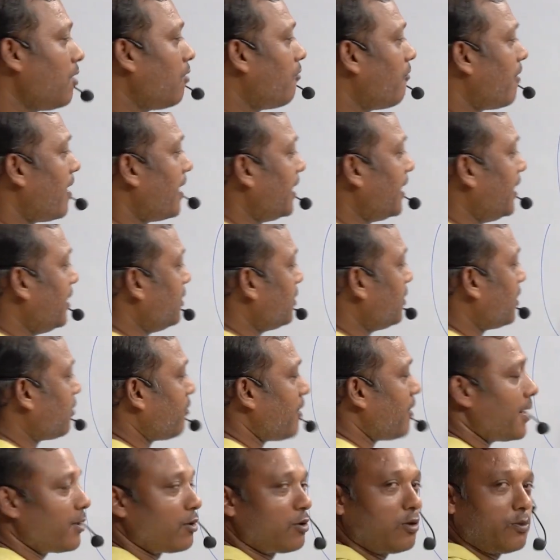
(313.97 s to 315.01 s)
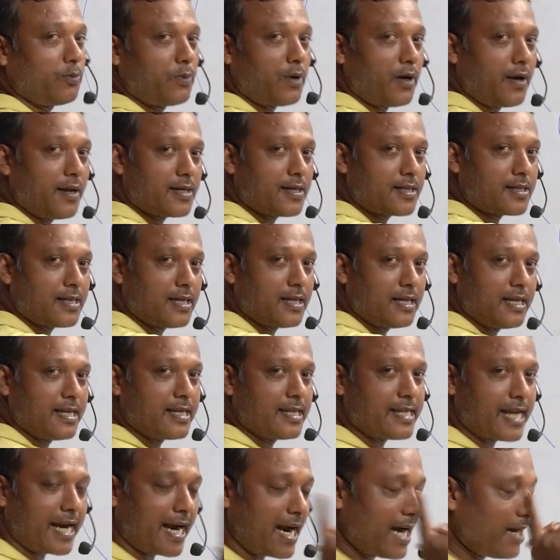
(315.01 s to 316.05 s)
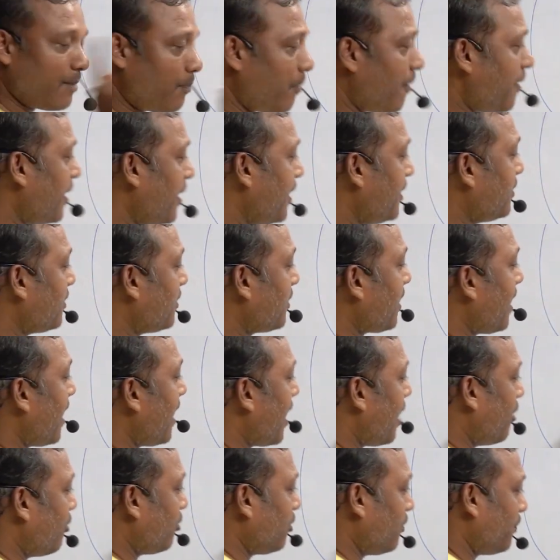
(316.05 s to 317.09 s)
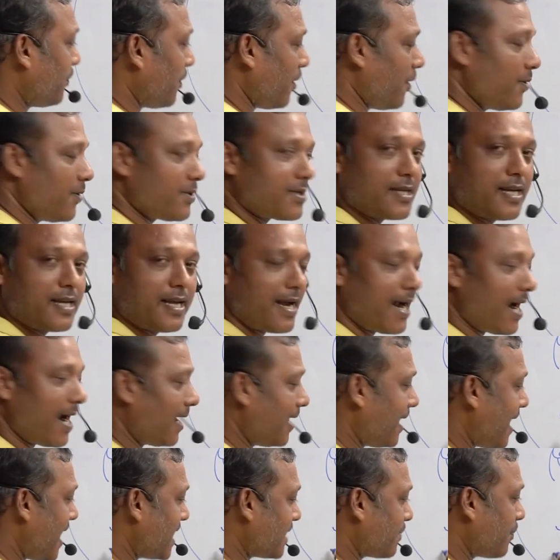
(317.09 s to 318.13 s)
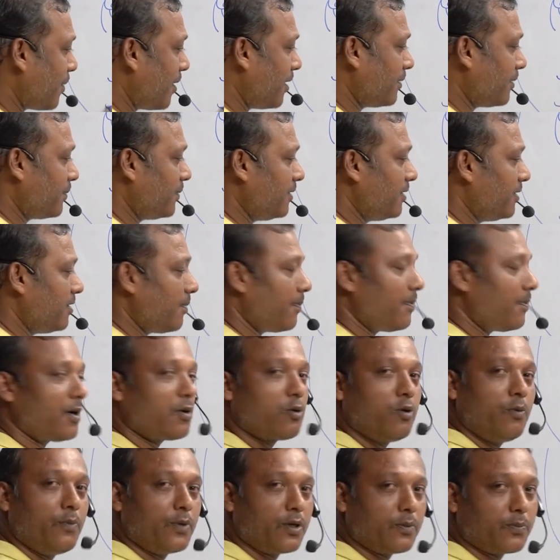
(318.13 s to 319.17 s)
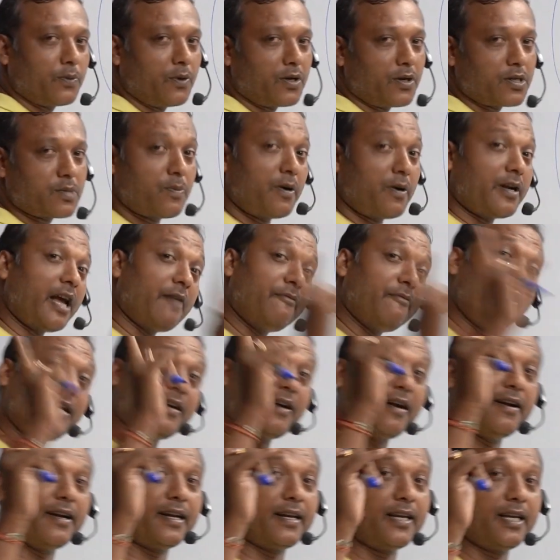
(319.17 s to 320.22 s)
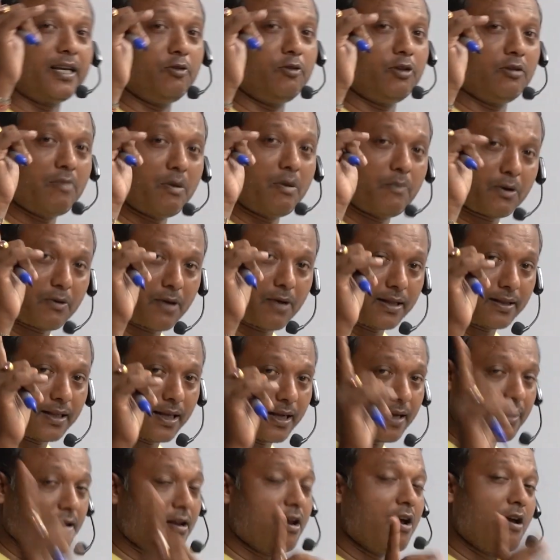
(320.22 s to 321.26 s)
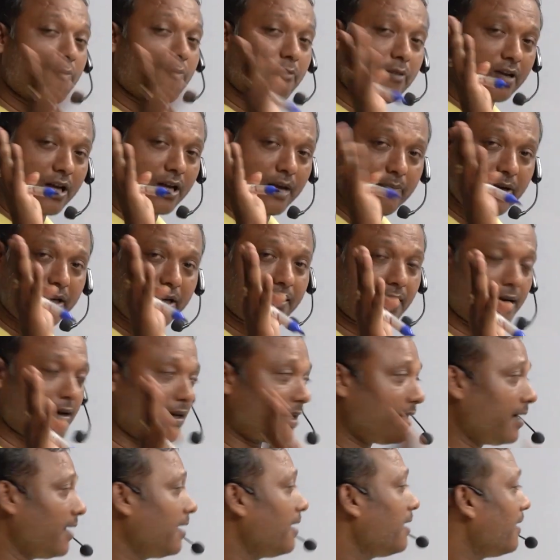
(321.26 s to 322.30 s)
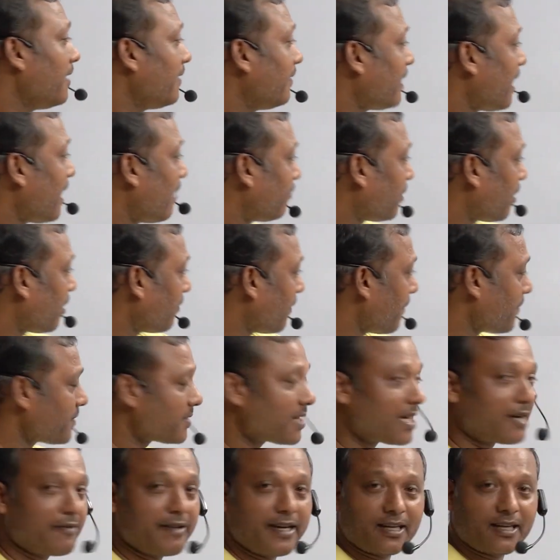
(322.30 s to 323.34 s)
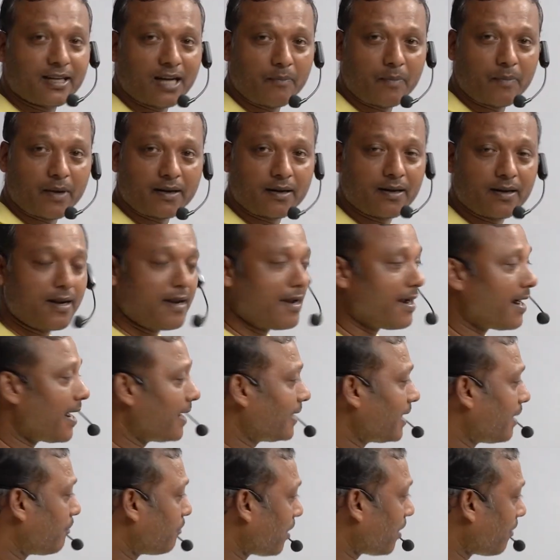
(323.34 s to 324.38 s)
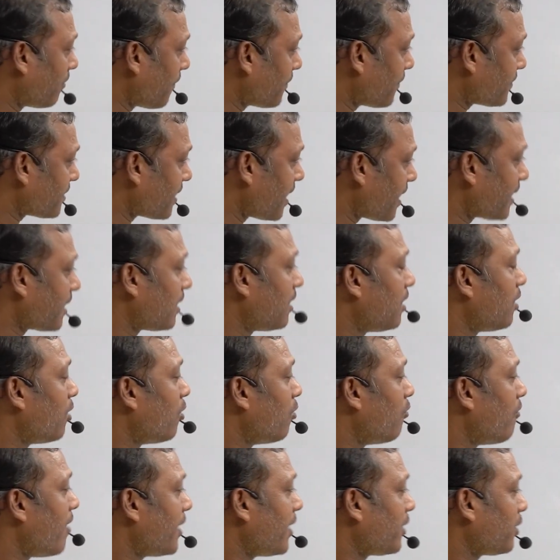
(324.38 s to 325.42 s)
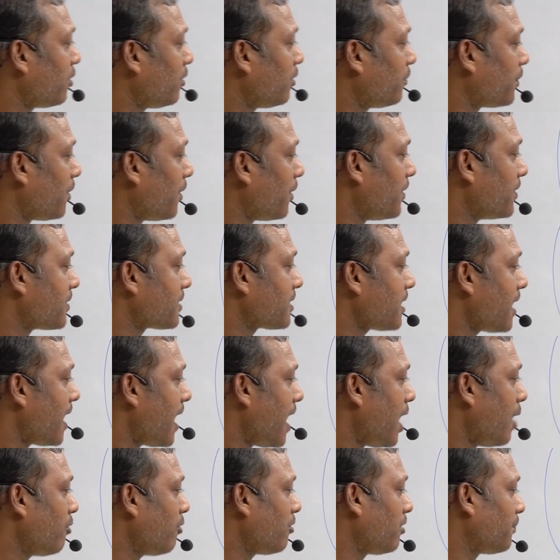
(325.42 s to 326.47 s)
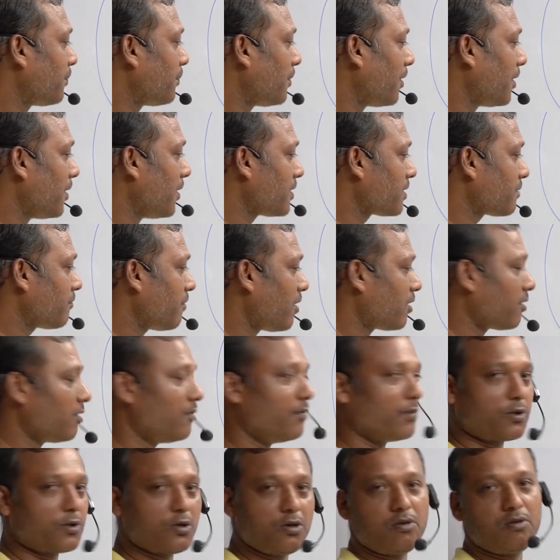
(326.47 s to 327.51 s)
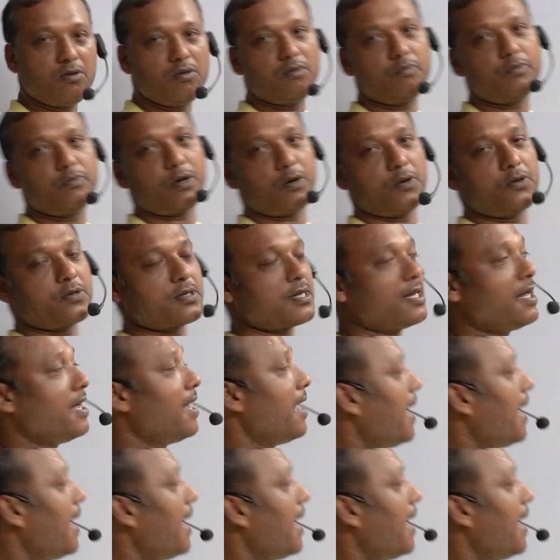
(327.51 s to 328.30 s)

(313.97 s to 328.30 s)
One is your what to produce, second point is your how to produce, and last point is your for whom to produce. For every country, you remember one thing, for every country, the problems are very common, and the problems are what to produce, how to produce, for whom to produce.